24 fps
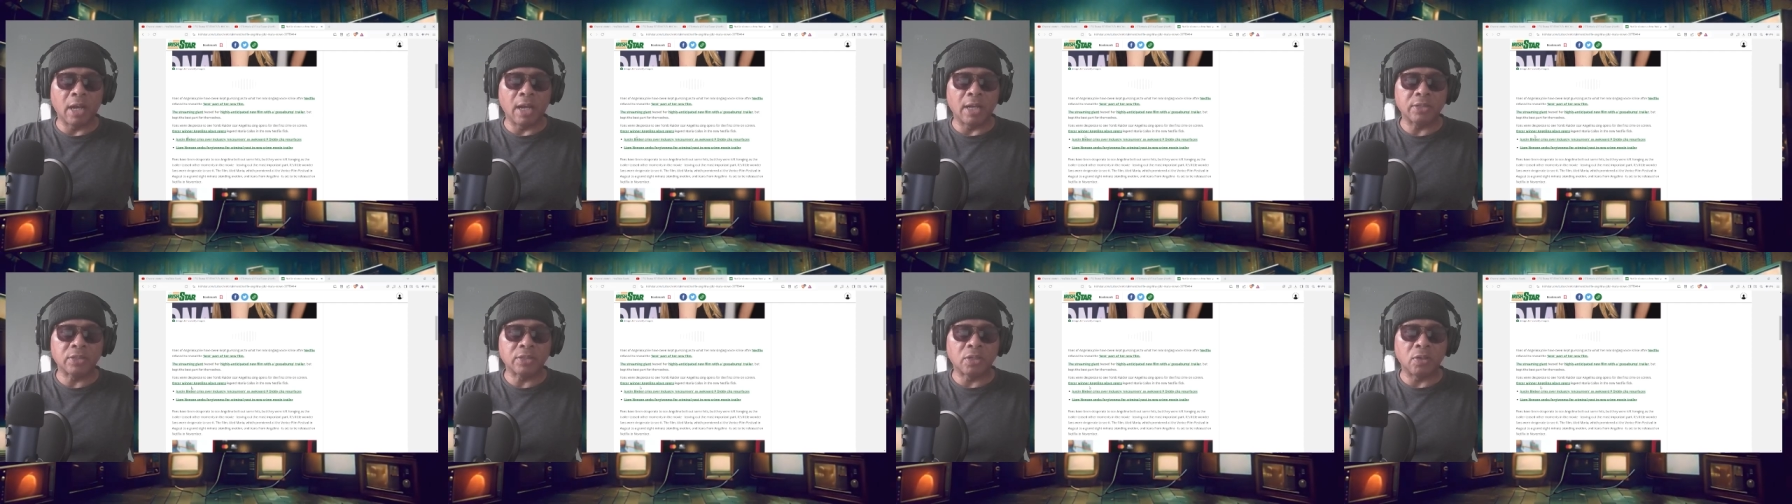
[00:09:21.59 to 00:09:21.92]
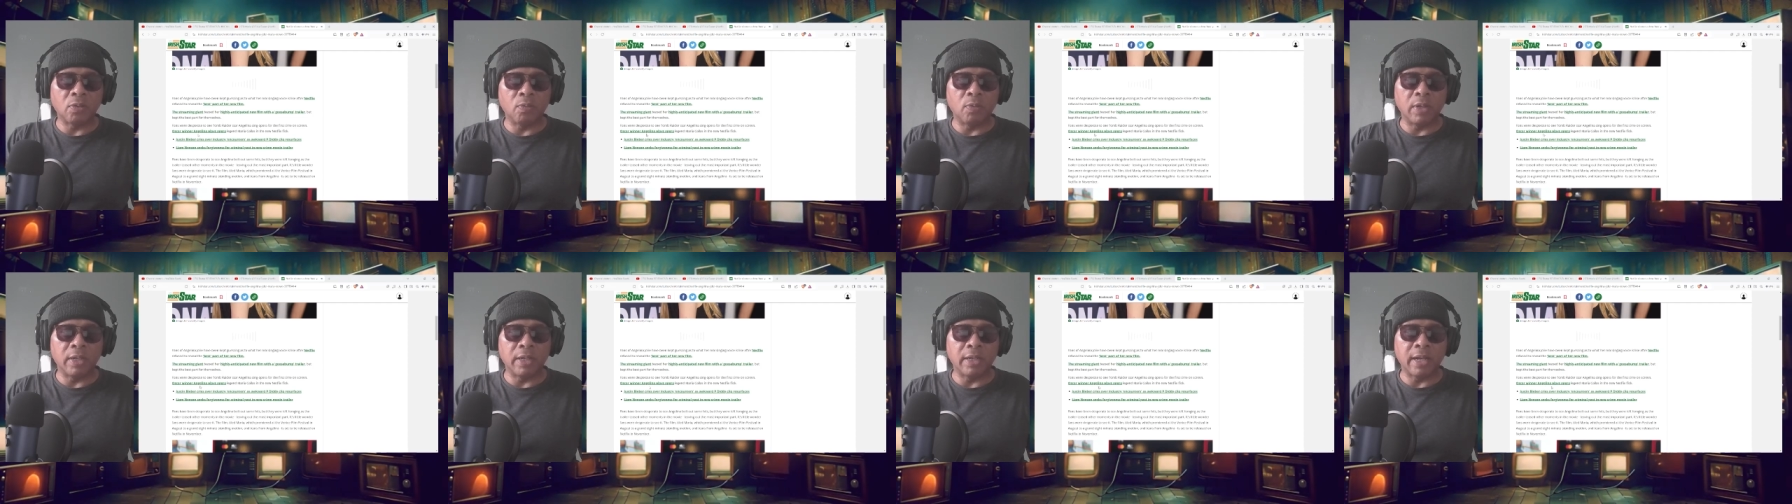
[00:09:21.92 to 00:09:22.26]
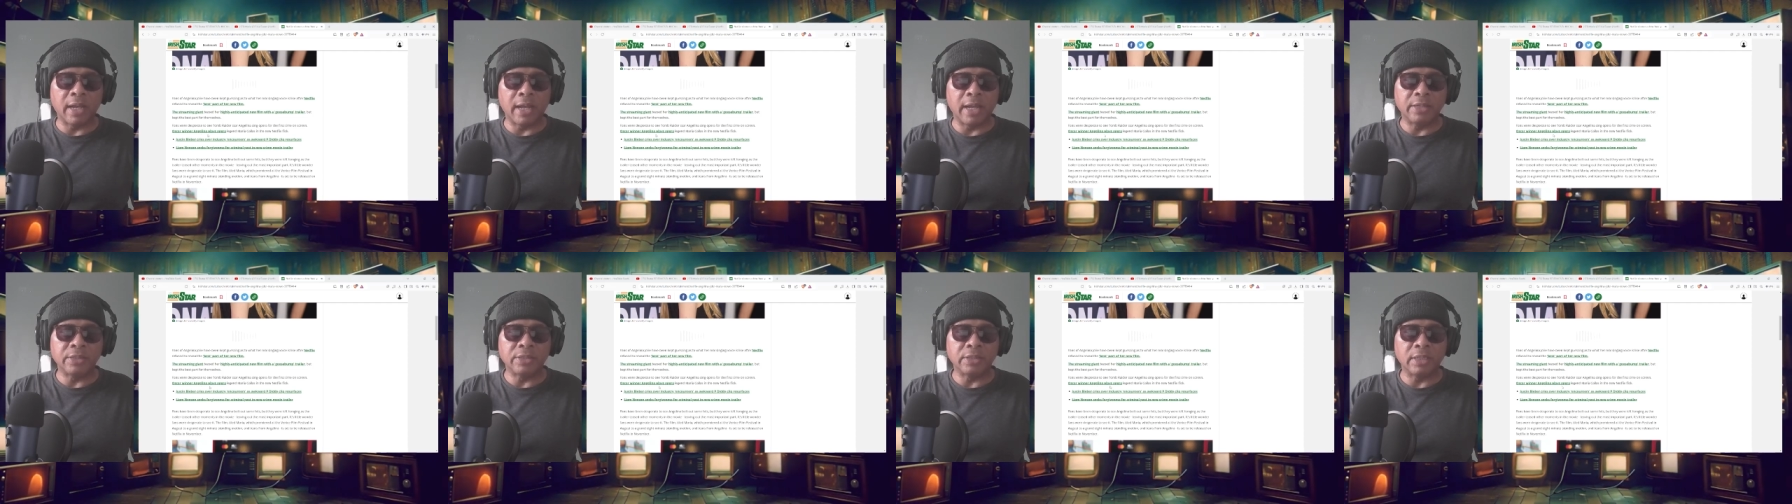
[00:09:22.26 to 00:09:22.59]
Oscar winner
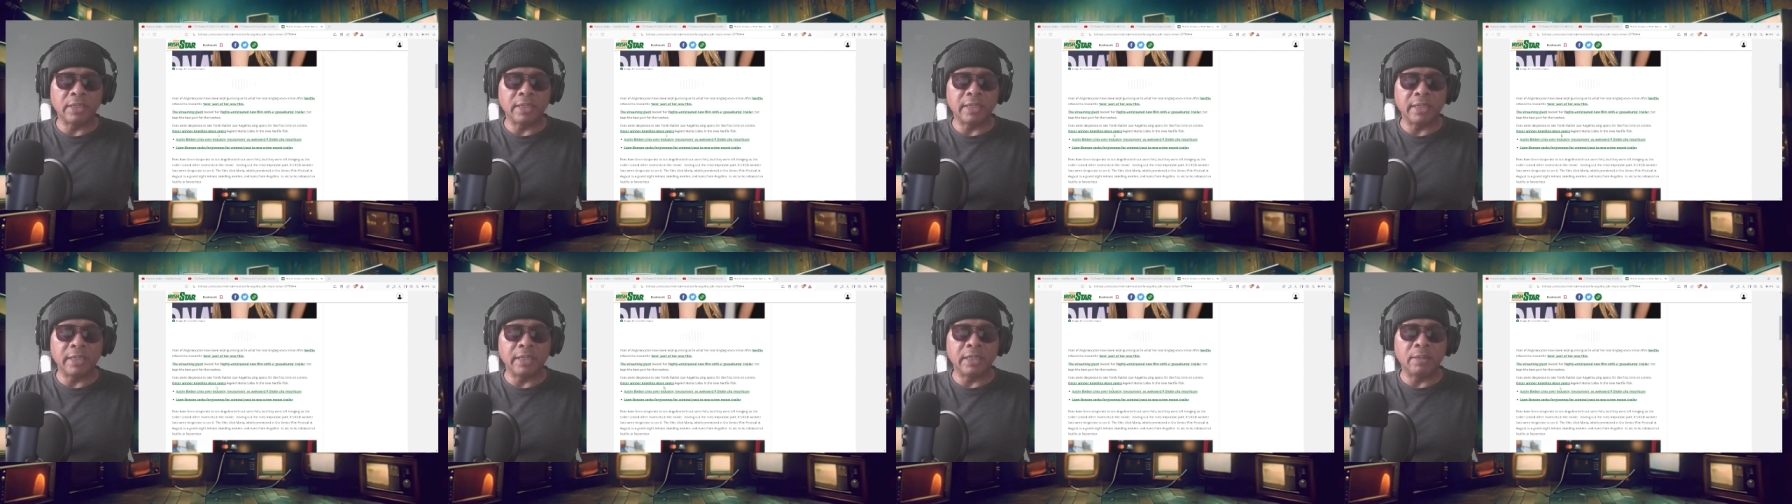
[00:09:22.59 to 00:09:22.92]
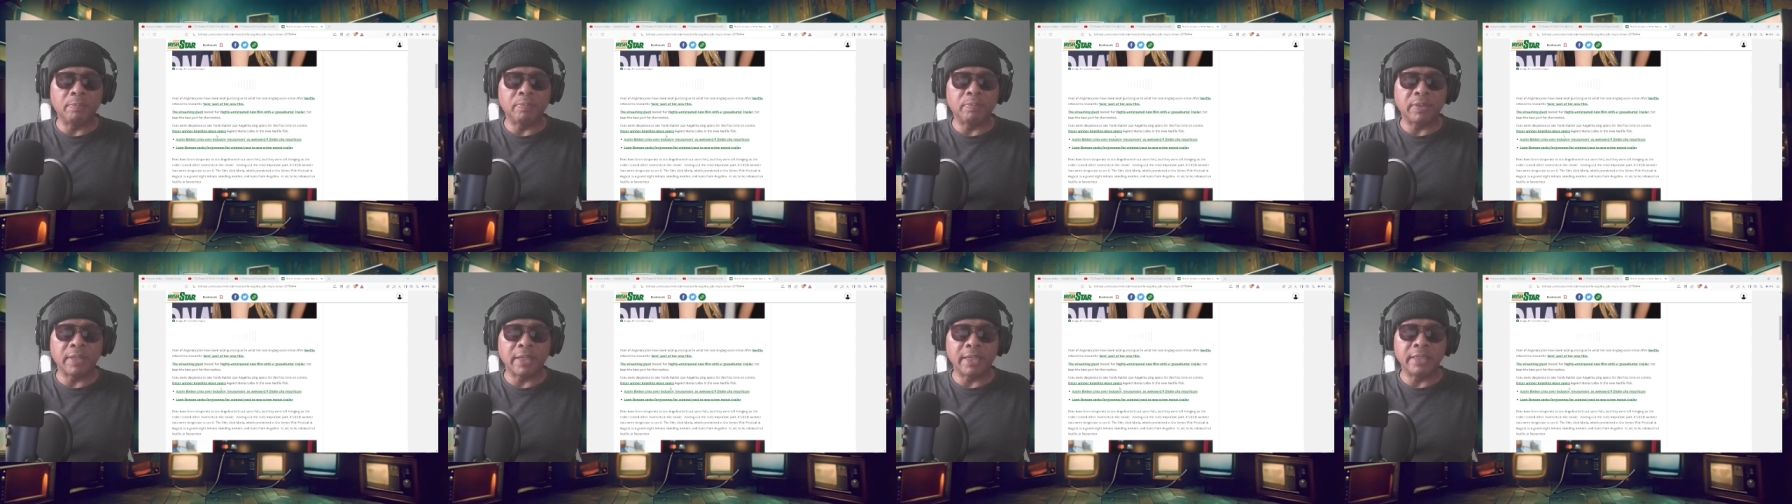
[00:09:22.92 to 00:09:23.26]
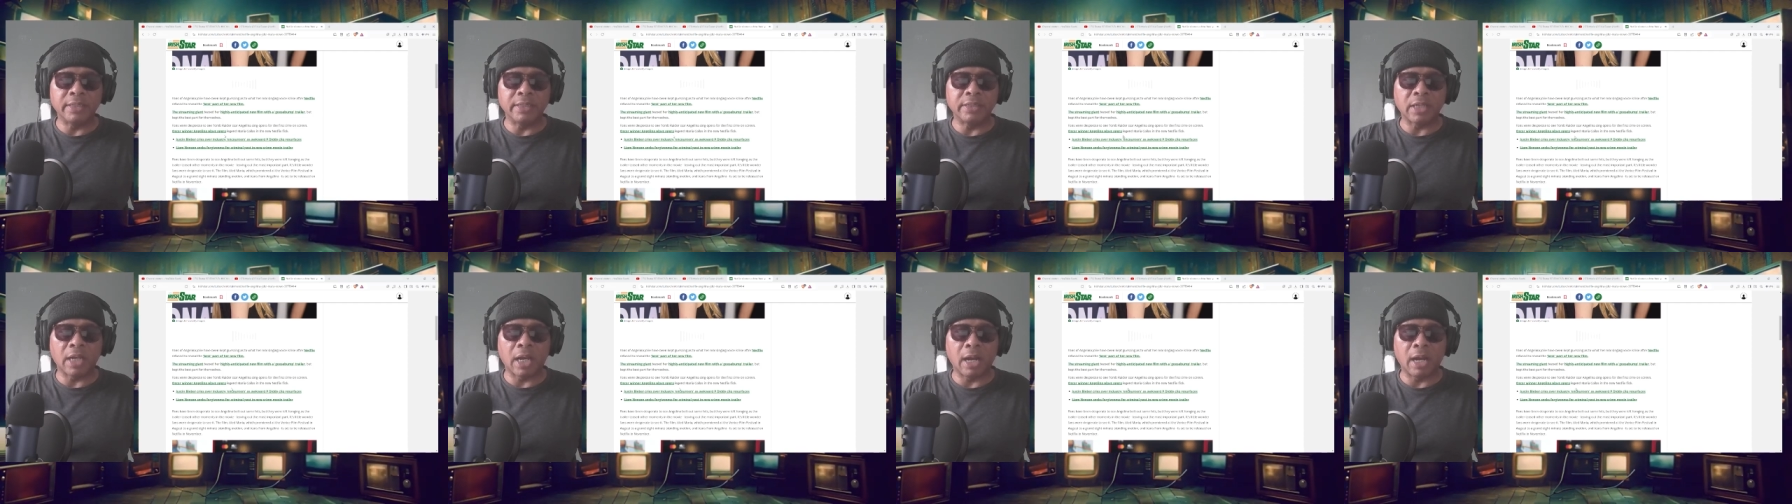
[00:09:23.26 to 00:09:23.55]
Angelina plays